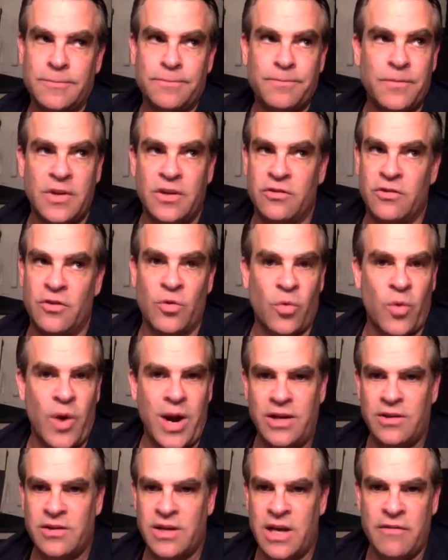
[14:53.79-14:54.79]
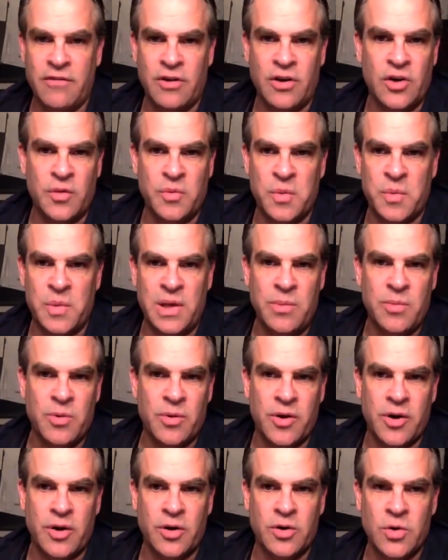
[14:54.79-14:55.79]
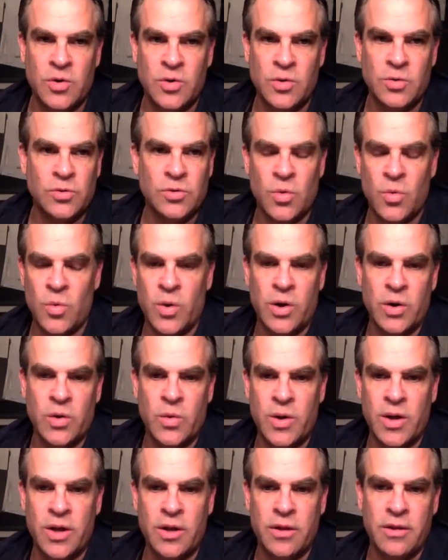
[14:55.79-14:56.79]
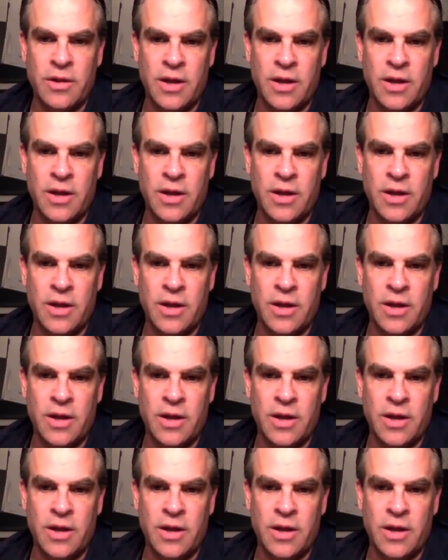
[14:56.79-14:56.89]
It's great to have a group of people that are cool to work with,